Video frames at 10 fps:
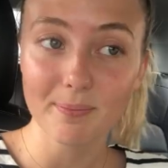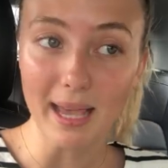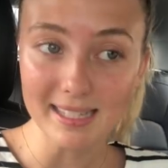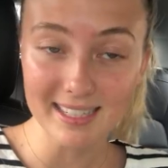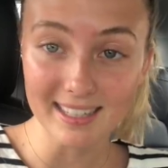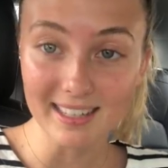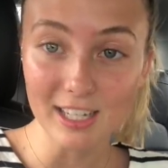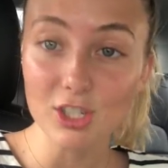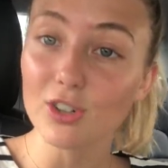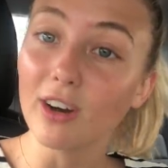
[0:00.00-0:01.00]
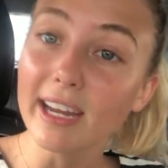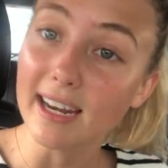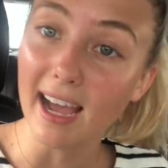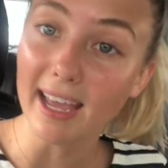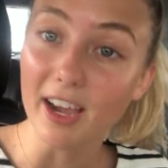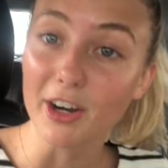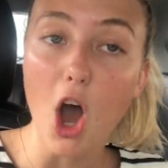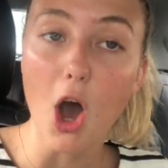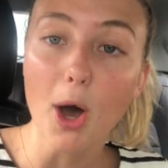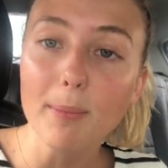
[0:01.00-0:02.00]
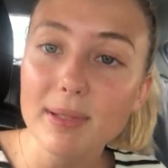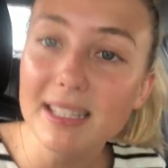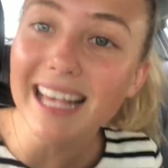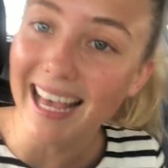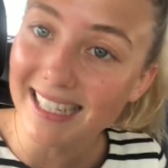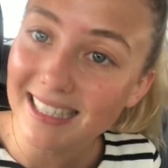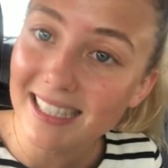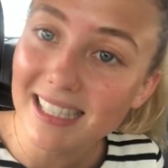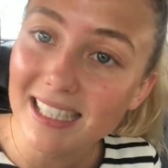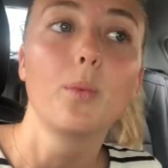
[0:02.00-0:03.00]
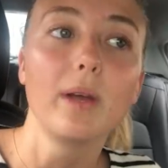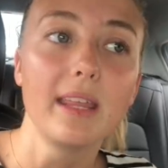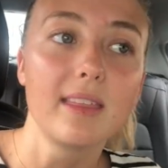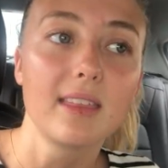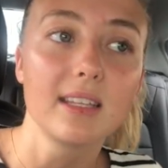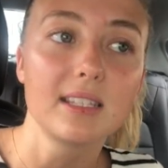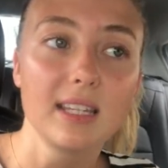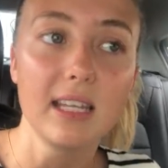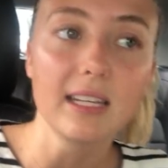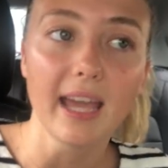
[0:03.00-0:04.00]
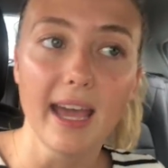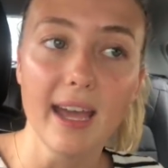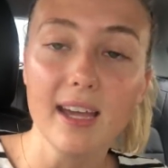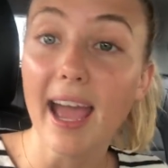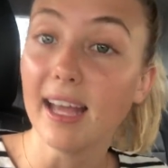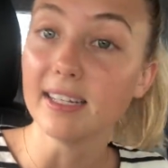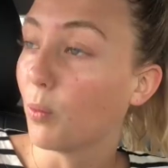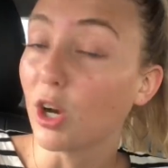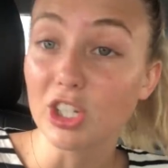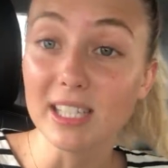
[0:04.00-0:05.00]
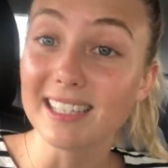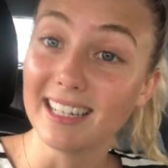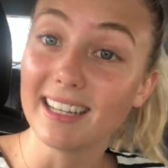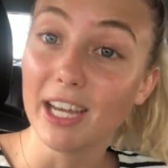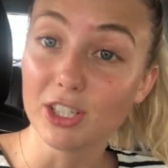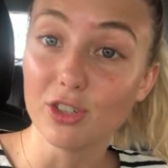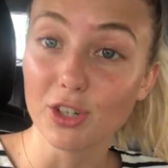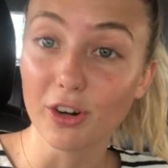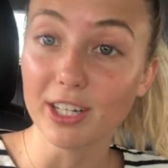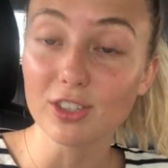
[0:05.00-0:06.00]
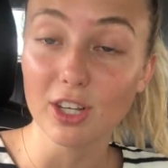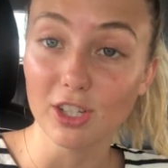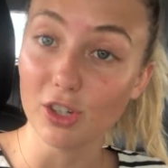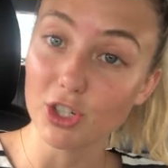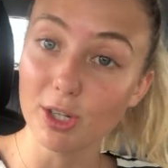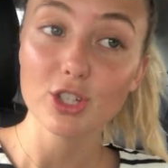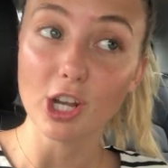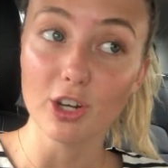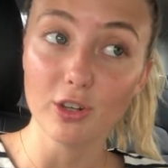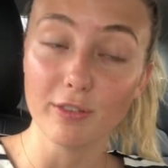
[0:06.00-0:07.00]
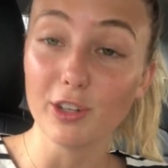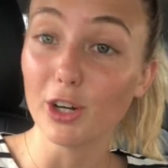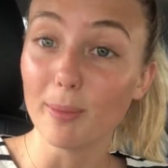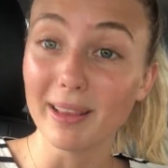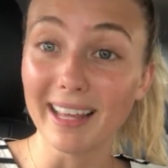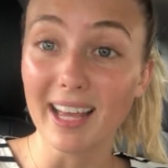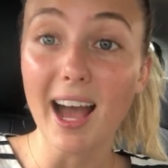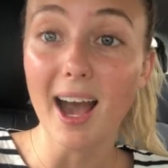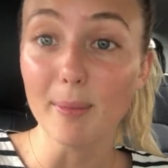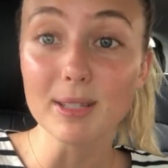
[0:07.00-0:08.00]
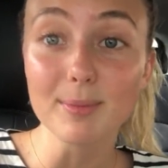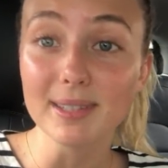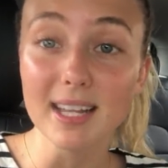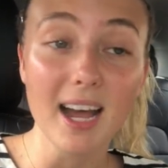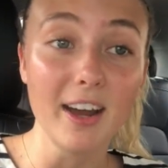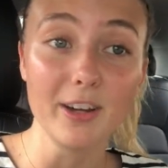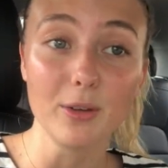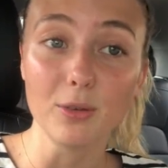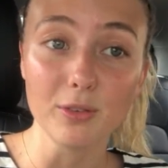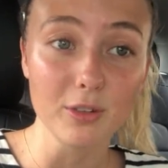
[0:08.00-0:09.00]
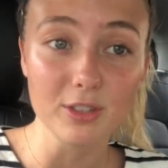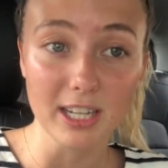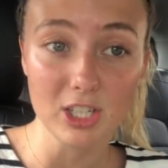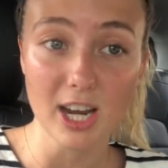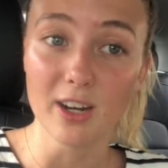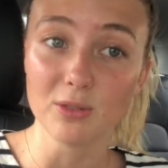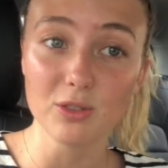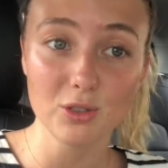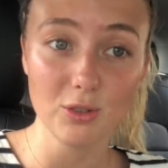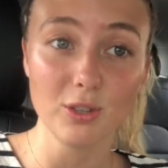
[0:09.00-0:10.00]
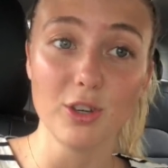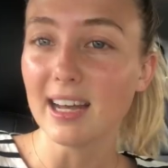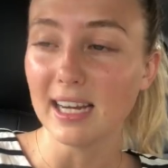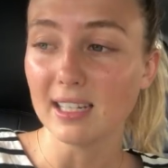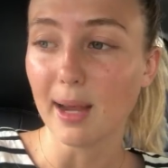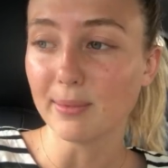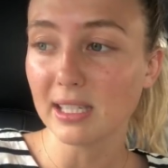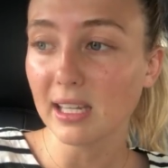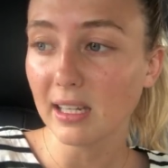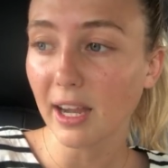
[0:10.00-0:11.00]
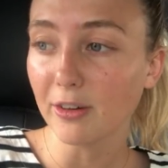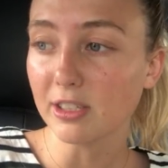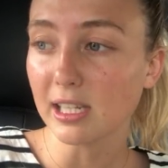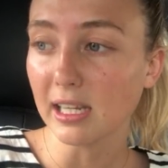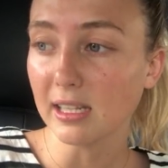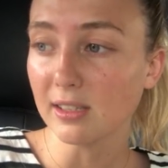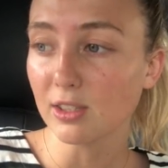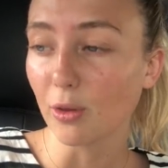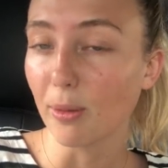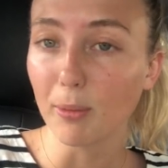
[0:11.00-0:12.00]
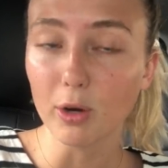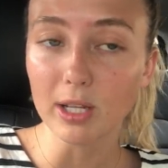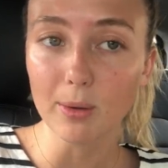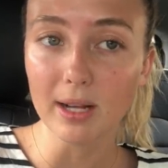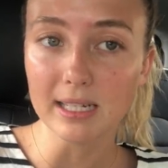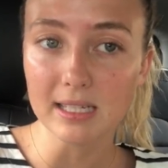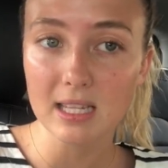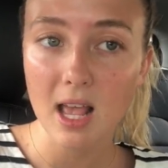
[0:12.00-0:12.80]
Basically, Troye and I are obsessed with skincare and watching skincare tutorials on YouTube. So I don't know if you know, but like Harper's Bazaar and all those like channels do those nighttime skincare routines or the morning ones.